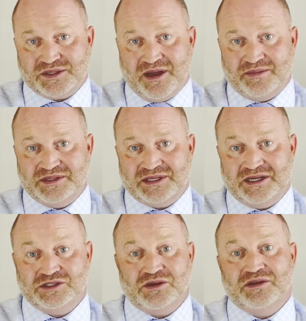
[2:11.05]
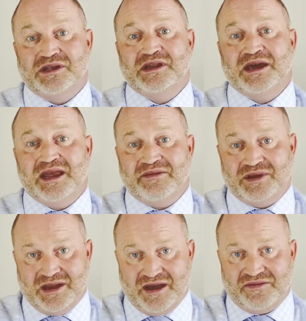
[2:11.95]
compensation or did not have
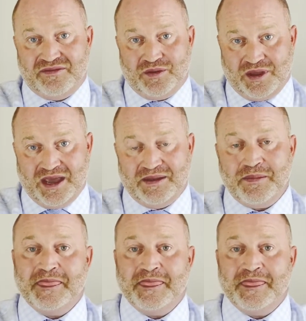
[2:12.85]
enough, okay?